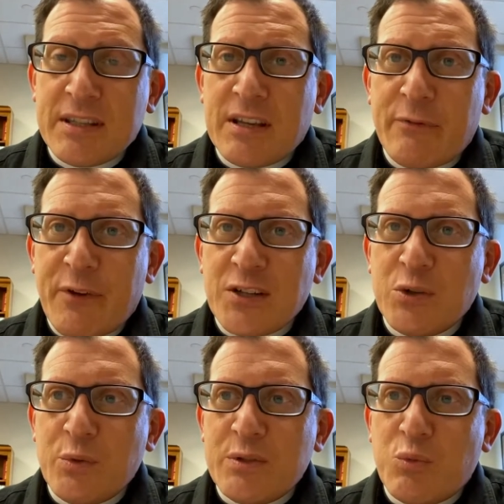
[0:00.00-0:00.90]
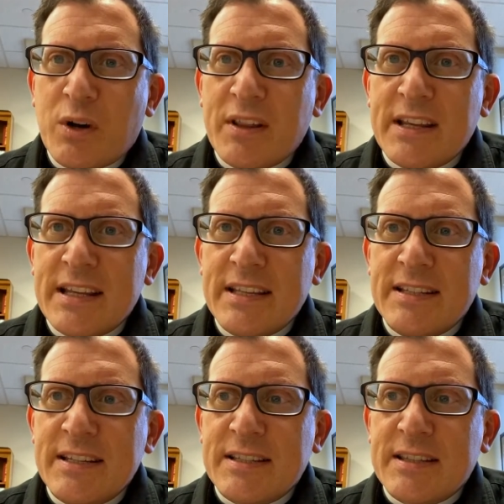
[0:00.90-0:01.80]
confession was one of the easiest